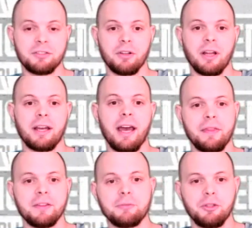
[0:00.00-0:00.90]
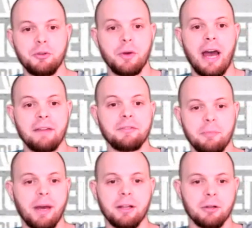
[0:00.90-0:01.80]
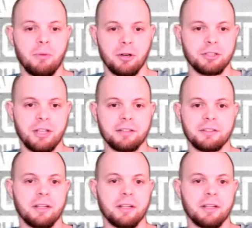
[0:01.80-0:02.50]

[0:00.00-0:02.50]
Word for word: So like at this you have to pay Lamar Jackson.